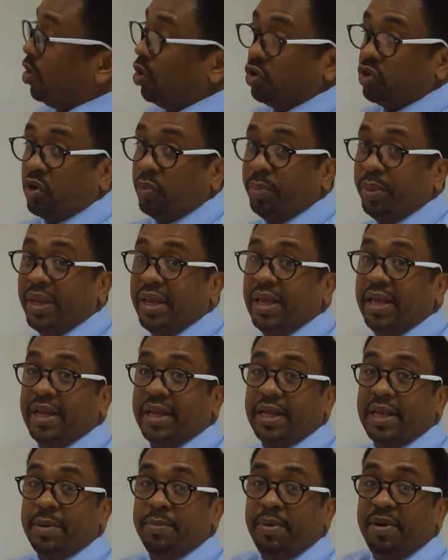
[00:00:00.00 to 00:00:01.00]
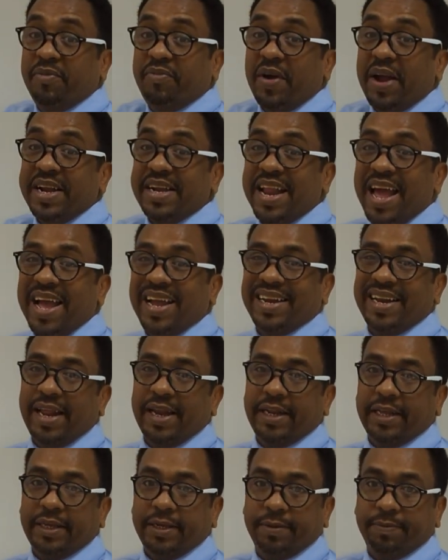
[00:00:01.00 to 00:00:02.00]
also be simplified
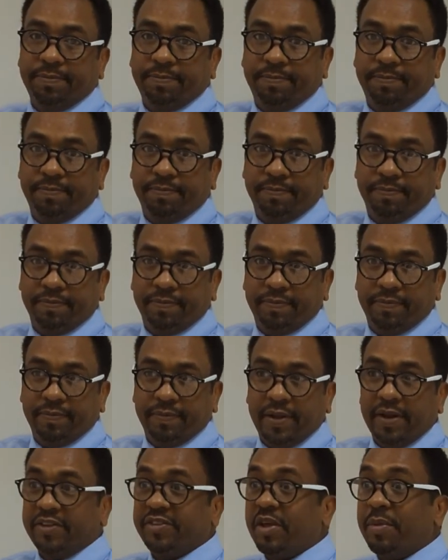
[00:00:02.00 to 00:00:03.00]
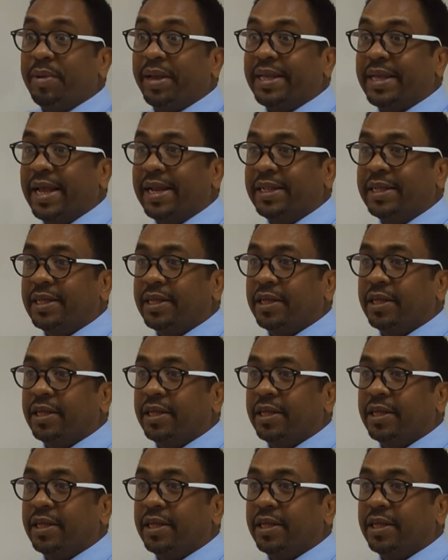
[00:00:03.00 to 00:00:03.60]
diagonally. Does that make sense?